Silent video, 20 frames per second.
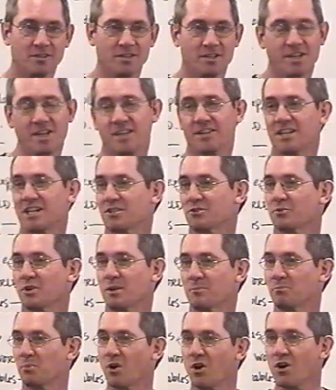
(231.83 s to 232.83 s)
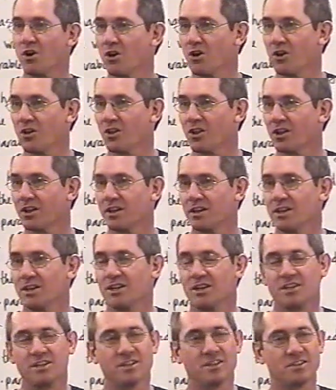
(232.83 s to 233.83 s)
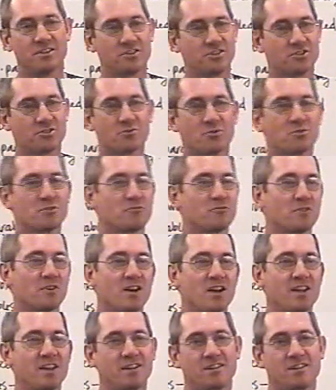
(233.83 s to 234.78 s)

And that's why Paul is sort of like